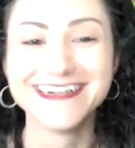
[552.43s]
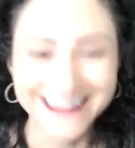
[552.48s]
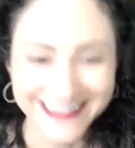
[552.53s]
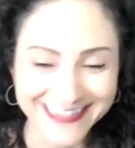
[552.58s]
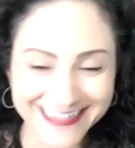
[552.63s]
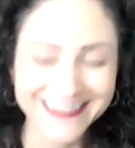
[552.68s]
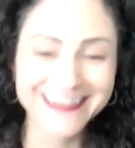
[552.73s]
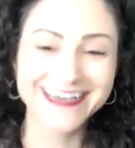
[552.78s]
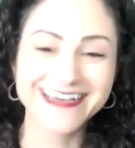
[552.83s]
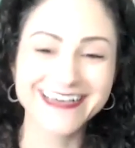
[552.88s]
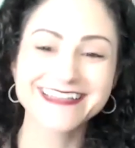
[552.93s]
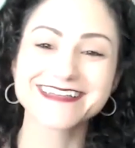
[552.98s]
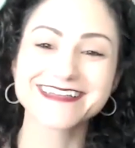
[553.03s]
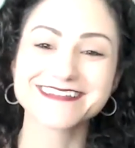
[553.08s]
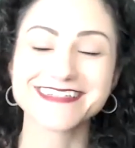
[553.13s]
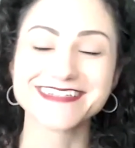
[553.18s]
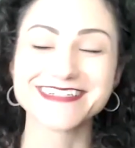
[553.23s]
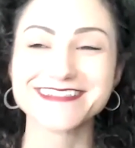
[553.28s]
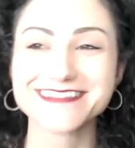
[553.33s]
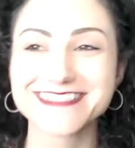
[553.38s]
I
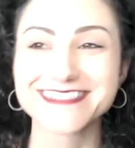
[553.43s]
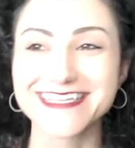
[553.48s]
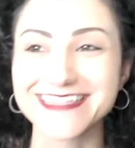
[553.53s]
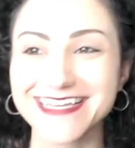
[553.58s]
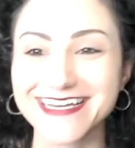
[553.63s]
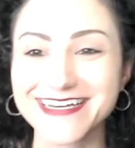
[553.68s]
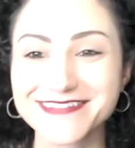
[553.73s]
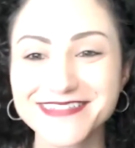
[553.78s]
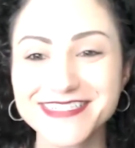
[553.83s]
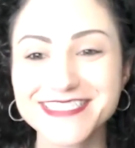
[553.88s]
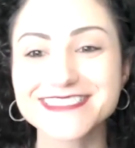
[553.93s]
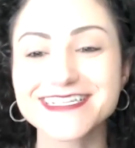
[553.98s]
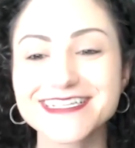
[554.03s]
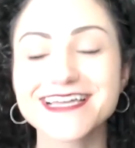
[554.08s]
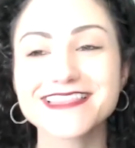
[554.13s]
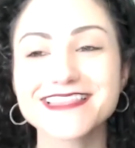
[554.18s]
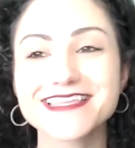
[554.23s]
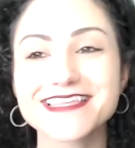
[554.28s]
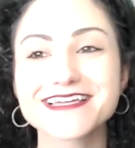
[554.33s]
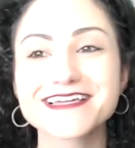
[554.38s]
love that you said that, because
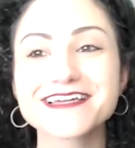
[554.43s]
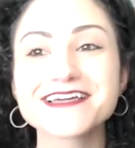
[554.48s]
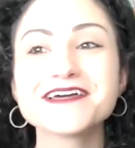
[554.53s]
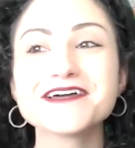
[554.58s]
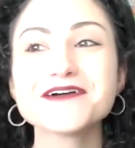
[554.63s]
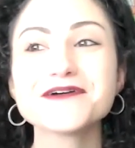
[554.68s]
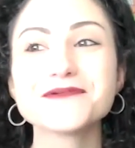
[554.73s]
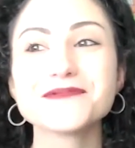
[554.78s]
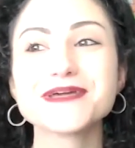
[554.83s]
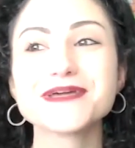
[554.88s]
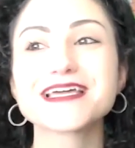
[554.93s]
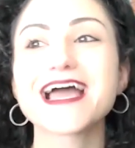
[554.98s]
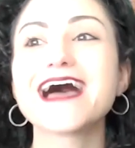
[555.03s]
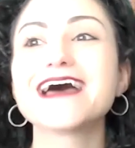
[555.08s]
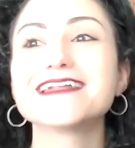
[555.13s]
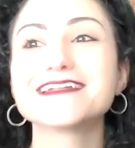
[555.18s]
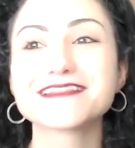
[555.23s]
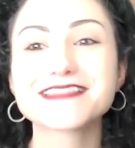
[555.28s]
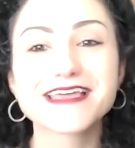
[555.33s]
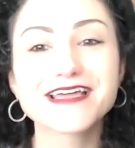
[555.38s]
I think we
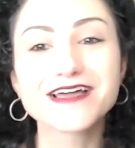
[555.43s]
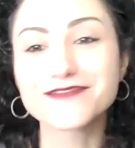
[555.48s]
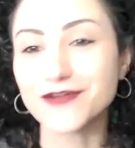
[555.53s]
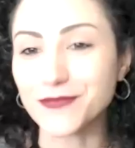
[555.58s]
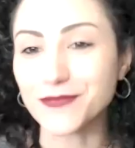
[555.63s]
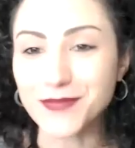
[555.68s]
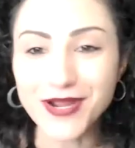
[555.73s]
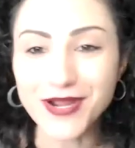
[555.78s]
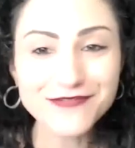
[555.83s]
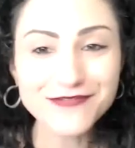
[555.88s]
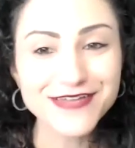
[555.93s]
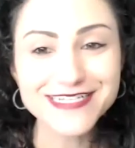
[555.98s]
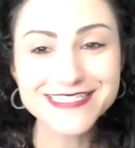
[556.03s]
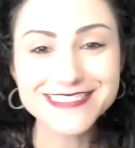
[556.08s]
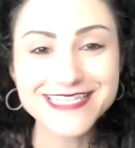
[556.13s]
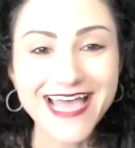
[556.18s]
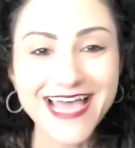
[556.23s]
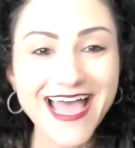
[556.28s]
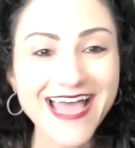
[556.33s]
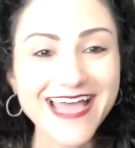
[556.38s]
can think of our
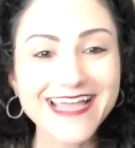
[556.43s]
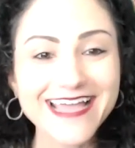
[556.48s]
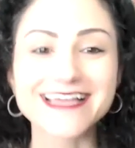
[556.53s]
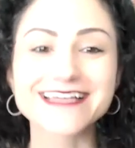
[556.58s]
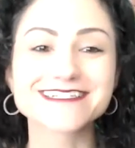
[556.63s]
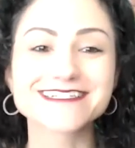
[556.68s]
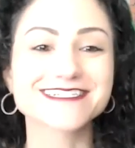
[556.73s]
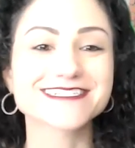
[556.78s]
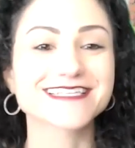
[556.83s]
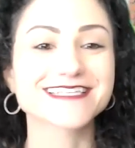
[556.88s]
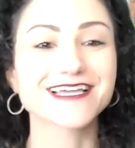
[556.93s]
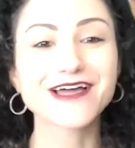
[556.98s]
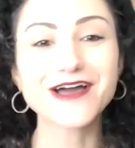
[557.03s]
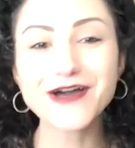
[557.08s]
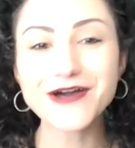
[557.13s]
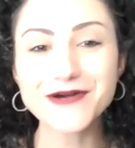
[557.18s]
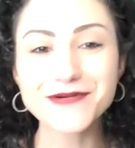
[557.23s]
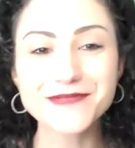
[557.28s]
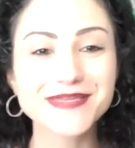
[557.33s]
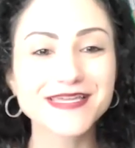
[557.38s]
perfect day and just like,
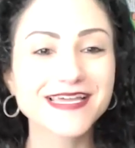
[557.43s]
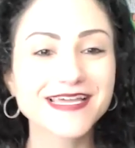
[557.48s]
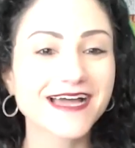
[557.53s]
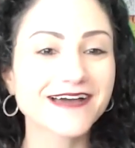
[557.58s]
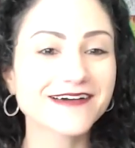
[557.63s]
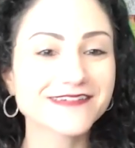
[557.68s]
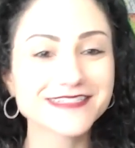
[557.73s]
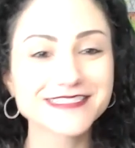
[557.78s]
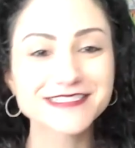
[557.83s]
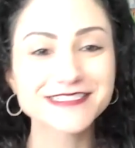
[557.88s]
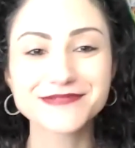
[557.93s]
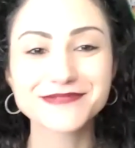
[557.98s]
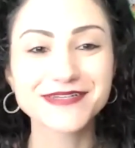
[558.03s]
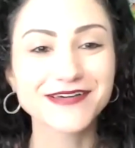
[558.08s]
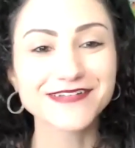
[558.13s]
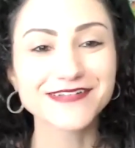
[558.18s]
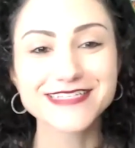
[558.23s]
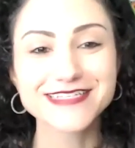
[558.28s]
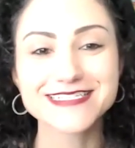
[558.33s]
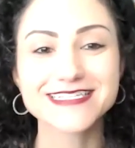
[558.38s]
oh, being out and doing
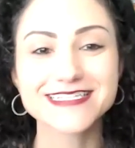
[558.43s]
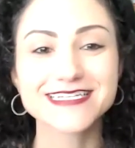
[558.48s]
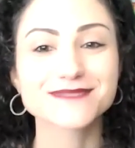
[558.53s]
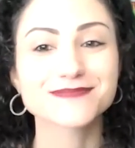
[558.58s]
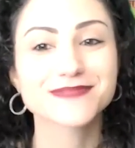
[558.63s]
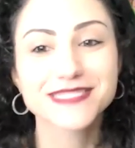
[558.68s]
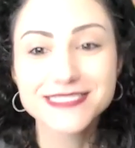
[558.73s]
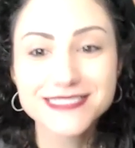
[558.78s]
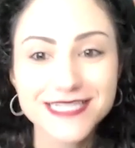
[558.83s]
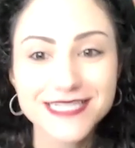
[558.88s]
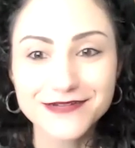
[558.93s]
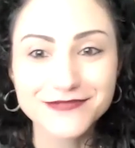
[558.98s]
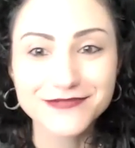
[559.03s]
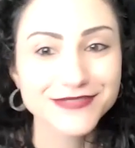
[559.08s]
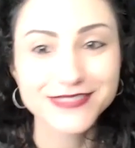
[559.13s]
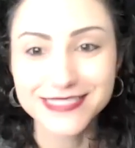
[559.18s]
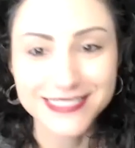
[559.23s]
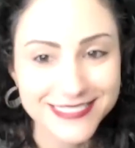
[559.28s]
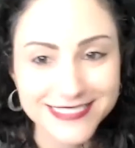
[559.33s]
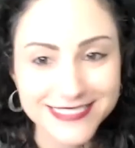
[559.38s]
all these things, but that's not
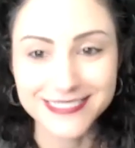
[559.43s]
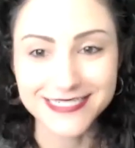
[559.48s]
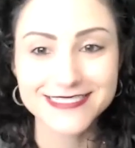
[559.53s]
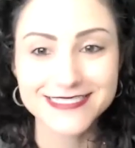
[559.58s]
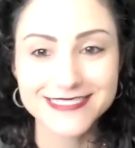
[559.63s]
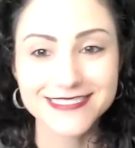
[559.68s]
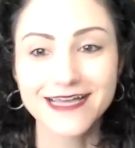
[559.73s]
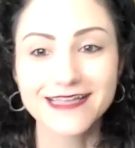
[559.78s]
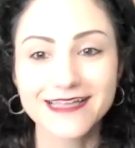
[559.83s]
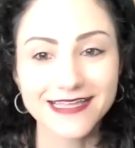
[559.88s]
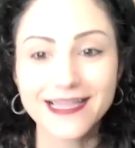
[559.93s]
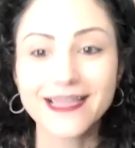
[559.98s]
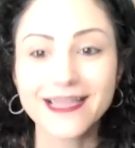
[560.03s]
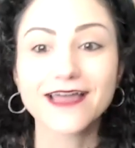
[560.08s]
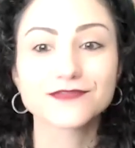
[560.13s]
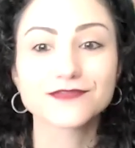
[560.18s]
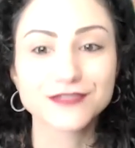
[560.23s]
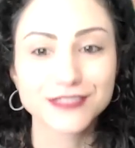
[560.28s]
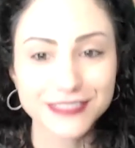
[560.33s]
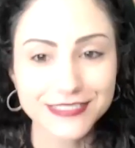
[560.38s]
realistic. It's not like
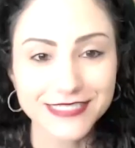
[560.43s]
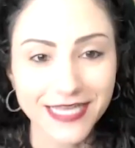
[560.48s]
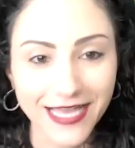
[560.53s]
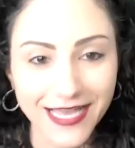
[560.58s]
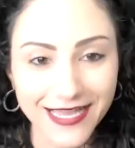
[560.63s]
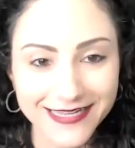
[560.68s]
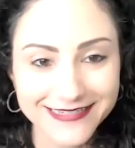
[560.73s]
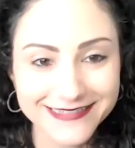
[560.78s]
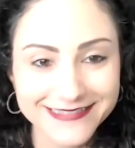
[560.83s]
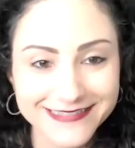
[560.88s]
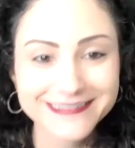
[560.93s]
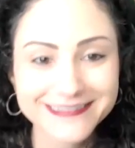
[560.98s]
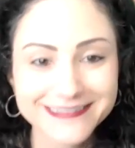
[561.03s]
every day.